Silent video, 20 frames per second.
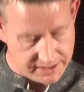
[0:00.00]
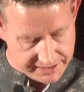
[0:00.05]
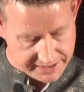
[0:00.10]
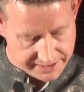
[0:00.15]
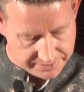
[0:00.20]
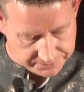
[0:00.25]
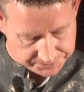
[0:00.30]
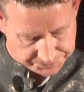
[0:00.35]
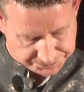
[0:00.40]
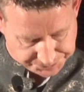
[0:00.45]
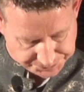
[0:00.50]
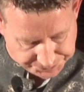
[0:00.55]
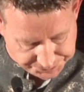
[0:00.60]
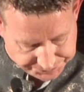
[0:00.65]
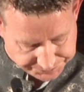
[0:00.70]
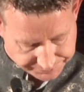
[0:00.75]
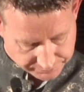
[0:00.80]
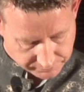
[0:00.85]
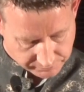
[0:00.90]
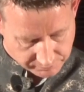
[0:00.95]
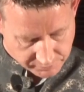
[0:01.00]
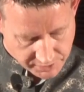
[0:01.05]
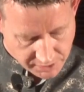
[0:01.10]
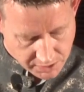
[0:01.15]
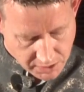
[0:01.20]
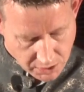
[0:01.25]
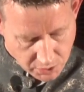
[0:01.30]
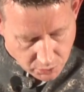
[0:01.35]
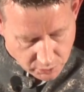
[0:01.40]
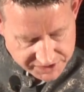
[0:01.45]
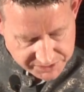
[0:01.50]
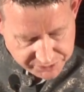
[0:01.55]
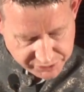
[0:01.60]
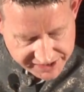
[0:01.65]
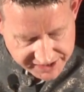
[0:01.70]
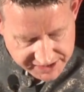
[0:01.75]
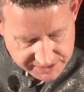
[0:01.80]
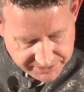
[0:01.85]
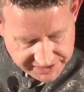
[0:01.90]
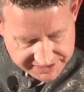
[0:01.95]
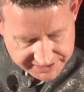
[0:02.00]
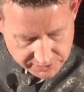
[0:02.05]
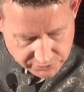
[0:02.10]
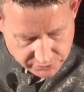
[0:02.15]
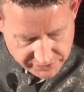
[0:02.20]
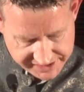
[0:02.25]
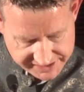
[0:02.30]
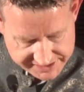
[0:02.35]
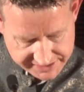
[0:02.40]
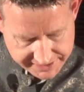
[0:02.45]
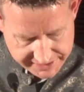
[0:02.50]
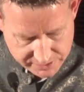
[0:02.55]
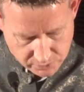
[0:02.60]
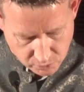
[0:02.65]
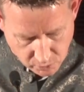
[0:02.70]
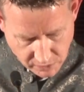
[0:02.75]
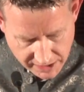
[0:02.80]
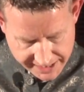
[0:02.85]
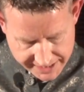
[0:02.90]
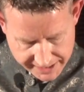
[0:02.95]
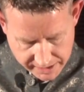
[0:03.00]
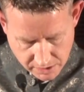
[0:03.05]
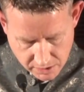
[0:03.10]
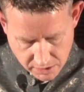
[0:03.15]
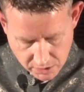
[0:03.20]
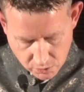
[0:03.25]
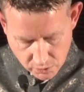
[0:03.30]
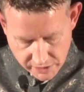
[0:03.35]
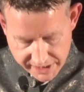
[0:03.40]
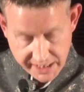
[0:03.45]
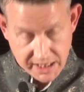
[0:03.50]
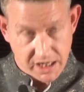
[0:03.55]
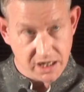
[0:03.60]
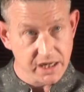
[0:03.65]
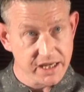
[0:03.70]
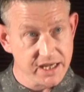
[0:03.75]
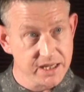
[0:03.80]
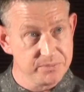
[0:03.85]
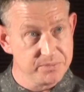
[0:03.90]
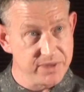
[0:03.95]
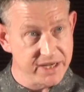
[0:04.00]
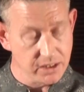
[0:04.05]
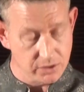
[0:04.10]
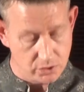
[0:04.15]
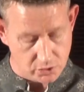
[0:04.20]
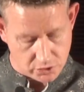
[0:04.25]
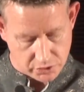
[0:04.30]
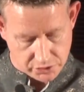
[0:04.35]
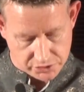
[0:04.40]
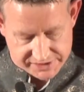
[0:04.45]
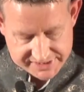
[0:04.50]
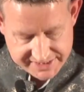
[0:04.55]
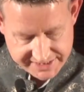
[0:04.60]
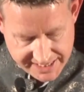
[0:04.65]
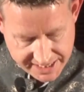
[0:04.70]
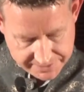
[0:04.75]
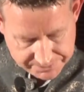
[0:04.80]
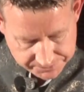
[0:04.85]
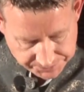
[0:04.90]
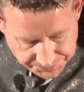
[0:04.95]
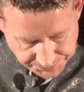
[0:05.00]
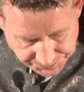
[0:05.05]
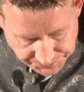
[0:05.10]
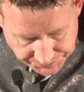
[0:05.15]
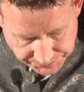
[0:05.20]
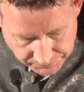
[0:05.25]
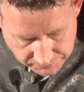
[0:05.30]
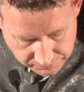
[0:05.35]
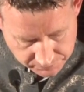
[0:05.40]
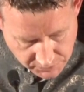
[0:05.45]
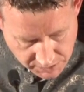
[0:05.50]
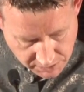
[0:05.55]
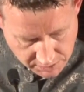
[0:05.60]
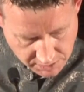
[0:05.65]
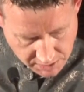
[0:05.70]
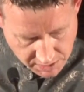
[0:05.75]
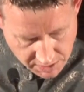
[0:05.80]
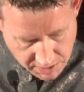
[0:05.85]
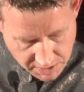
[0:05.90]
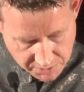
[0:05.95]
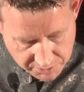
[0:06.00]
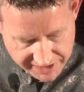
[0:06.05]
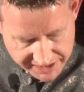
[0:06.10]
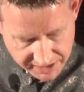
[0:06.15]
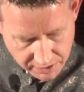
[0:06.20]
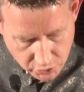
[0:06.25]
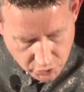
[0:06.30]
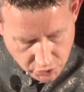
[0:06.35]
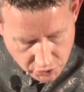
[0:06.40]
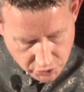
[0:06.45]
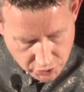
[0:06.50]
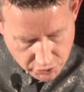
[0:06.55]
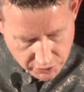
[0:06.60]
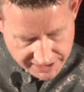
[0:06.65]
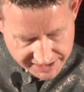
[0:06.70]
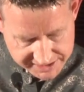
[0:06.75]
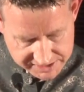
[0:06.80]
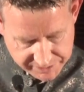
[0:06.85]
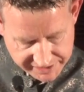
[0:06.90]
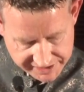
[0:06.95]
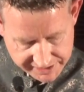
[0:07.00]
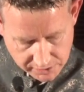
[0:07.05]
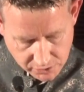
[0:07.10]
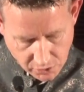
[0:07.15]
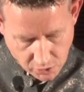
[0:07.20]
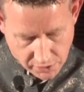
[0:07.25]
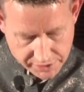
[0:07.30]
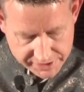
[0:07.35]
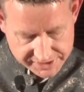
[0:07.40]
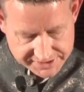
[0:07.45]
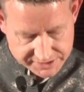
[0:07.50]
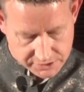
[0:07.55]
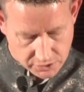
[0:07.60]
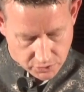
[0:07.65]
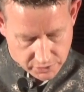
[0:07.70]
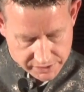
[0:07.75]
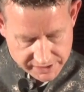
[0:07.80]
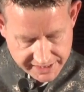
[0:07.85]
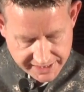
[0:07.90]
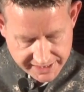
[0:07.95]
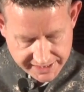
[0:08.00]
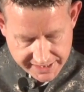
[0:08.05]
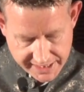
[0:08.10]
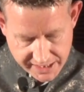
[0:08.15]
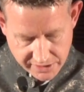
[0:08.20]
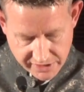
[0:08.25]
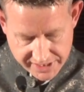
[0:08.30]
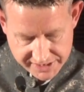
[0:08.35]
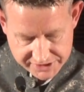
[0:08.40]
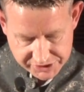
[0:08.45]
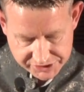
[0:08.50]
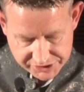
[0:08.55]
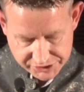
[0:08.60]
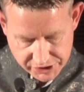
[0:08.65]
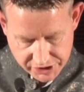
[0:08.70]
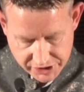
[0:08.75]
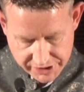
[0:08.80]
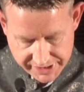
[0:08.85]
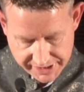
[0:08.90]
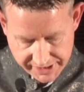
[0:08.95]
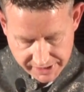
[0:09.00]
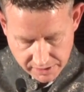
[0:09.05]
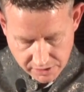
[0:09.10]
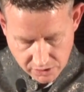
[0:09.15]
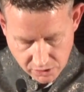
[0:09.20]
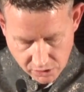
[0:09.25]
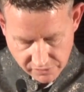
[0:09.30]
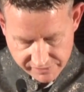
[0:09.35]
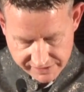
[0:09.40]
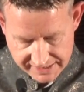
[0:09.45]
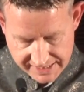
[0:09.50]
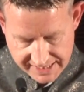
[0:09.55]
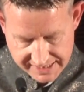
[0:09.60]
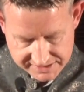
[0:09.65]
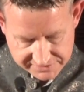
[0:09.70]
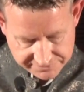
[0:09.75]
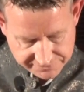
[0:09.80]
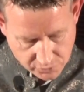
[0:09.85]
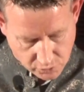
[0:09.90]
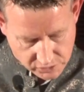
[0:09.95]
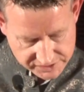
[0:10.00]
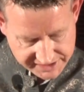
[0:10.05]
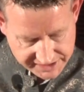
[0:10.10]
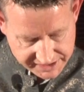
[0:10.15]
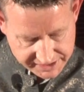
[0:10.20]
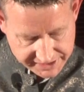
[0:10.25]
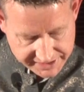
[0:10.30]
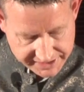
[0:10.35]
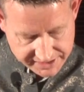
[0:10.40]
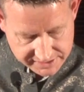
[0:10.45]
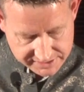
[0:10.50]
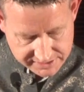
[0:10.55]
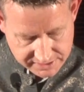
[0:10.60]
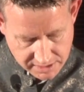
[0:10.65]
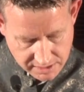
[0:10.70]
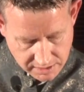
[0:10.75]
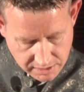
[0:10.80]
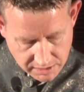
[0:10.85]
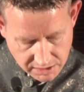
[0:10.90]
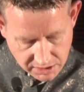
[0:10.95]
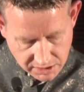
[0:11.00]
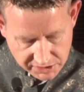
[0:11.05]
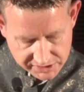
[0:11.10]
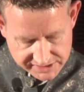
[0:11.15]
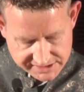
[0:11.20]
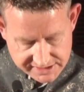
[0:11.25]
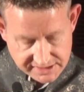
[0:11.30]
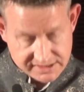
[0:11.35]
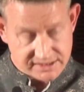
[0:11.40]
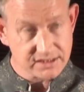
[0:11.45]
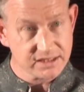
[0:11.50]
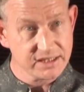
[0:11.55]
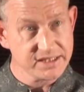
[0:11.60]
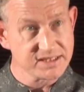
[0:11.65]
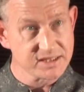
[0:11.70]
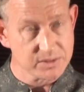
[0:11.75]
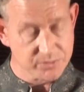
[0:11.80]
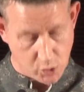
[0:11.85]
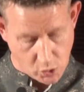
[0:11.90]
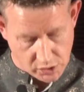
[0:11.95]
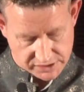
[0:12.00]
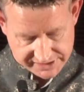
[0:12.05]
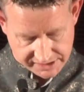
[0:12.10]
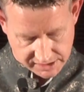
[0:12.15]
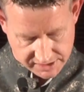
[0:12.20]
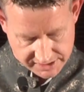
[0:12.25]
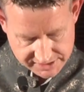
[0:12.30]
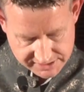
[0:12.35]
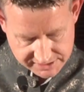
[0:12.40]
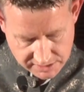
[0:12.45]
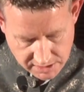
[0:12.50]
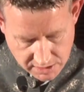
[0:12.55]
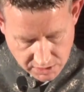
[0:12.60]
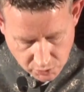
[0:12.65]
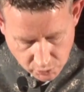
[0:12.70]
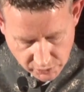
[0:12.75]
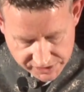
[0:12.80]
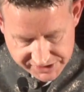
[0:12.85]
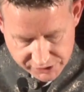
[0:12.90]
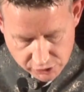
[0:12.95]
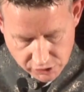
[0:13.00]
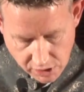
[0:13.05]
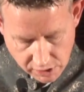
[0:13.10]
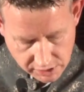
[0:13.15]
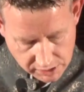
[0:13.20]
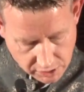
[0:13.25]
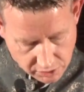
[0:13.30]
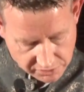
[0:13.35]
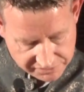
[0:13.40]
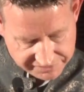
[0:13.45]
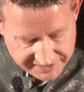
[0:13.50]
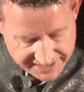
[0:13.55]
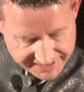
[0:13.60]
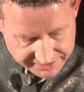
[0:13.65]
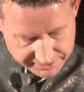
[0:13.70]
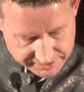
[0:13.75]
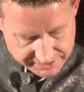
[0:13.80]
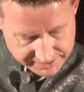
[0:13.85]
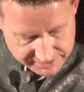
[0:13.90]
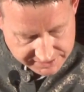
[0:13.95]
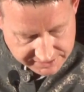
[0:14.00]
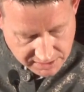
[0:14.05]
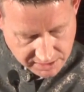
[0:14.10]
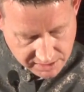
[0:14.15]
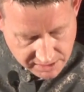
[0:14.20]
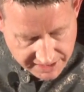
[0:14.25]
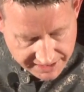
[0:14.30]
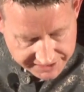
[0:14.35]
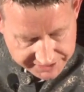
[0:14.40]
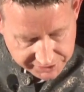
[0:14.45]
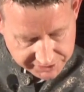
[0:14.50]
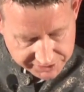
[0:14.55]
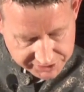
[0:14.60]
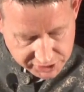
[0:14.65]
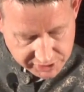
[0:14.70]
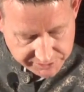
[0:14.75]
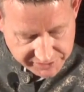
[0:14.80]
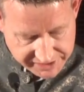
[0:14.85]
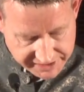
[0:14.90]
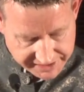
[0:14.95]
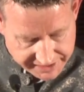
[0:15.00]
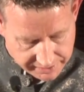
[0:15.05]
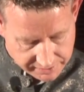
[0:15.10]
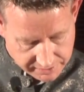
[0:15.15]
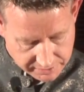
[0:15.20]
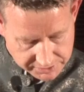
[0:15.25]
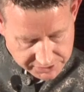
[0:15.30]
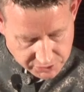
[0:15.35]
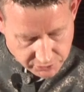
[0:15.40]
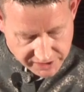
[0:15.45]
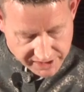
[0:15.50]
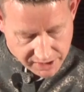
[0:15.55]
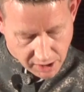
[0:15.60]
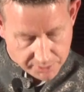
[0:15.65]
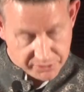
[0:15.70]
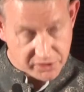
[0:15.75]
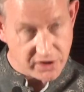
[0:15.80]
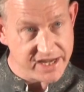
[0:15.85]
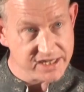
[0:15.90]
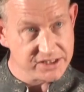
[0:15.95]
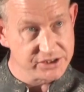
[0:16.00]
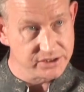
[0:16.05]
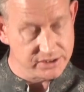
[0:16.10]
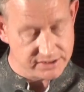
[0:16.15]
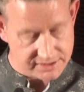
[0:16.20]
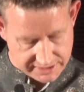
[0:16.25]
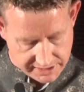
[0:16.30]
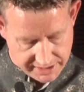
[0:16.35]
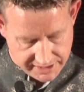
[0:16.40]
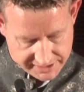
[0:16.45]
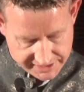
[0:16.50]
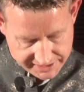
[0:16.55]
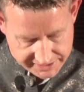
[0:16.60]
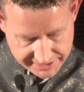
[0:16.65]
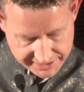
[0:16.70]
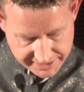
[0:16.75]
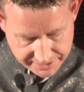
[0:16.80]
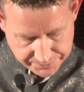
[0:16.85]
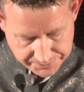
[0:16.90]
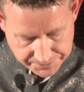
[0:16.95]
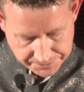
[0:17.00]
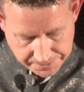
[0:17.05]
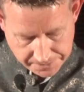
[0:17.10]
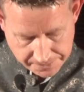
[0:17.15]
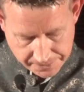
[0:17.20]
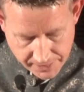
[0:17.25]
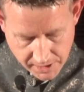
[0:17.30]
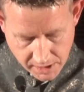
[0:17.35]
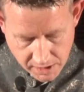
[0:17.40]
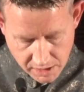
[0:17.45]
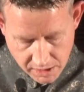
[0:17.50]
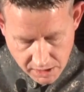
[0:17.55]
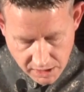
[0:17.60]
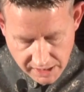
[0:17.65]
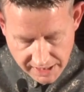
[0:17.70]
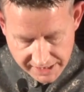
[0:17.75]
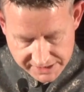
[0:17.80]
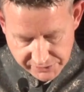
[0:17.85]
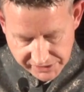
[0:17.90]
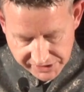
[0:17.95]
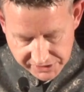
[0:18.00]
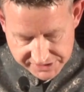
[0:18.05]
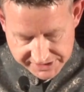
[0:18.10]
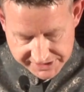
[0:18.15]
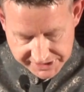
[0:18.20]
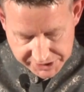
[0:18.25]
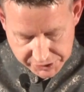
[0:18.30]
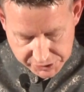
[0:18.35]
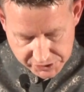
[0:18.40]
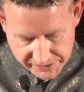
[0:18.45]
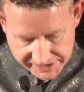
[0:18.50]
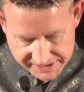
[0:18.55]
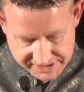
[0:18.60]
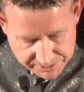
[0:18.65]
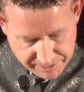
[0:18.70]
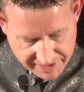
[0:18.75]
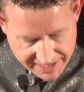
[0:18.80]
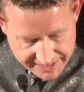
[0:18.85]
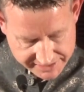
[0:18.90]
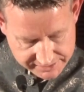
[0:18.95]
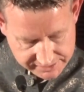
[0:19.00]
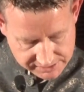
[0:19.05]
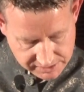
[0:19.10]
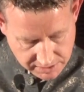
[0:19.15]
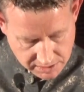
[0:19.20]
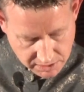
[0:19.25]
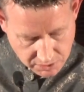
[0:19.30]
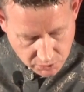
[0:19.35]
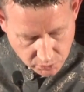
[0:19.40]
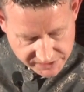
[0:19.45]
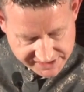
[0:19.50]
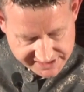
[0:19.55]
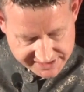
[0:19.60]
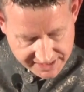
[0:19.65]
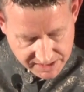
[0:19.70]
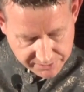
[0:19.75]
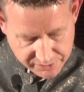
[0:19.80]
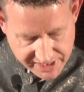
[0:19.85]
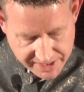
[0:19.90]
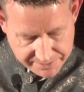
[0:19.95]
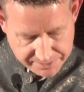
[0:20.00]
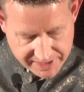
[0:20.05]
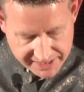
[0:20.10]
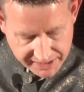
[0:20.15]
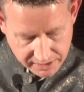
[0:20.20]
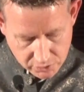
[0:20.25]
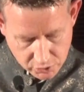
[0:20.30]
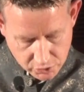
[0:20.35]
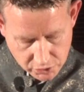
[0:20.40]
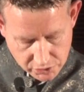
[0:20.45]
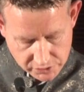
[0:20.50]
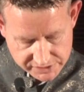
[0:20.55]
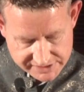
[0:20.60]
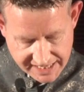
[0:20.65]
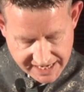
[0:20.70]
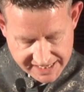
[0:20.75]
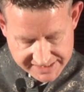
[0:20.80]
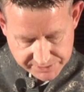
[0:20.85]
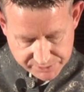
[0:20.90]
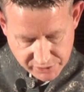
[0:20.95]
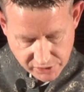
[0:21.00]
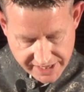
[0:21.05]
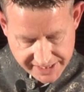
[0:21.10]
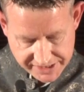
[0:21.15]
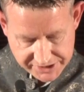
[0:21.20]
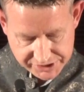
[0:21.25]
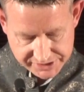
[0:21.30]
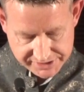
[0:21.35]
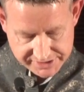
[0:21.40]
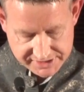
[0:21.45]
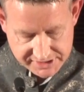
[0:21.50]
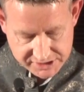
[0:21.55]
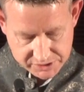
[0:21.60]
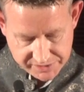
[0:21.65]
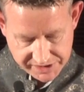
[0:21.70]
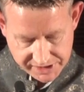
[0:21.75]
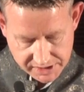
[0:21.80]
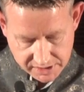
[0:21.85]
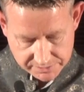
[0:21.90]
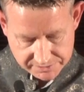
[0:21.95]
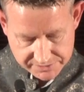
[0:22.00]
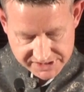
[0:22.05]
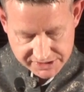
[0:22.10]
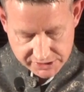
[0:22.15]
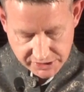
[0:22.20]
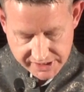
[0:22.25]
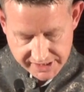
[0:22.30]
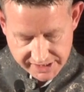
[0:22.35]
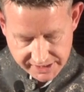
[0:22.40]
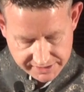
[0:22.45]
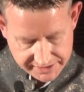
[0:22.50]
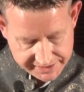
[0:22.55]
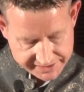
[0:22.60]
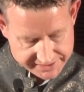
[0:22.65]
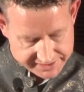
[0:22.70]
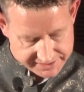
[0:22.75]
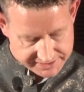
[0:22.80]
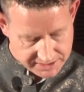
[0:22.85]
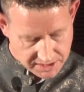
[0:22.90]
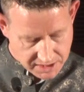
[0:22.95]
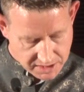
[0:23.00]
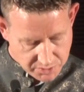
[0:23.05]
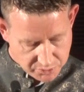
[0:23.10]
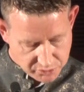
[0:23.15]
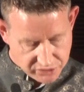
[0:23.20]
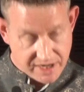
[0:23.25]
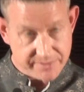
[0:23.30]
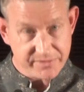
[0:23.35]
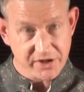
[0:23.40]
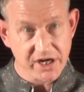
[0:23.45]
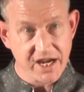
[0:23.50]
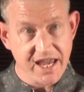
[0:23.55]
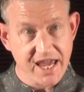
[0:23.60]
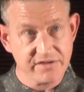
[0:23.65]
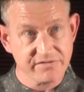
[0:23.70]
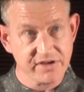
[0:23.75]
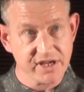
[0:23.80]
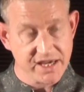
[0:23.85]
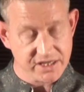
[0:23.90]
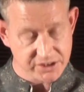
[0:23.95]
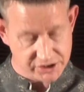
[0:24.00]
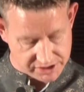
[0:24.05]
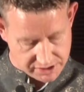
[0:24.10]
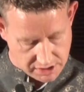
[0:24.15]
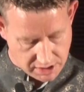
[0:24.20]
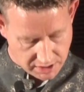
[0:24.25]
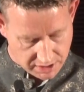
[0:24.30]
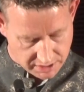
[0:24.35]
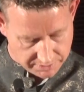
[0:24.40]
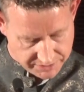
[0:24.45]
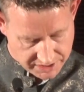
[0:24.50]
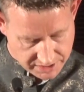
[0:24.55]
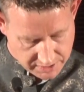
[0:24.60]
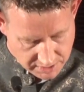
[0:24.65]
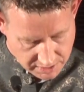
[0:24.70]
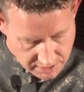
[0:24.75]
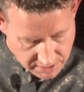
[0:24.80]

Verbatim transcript: India. Which brings me to the reason why we're here in Bengaluru today. Bengaluru has been a cornerstone in AirAsia's journey over the last 14 years, consistently supporting us with strong load factors and contributing to our operations in India. As we continue to expand, we celebrate Bengaluru's aspirations to become southern India's premier aviation hub.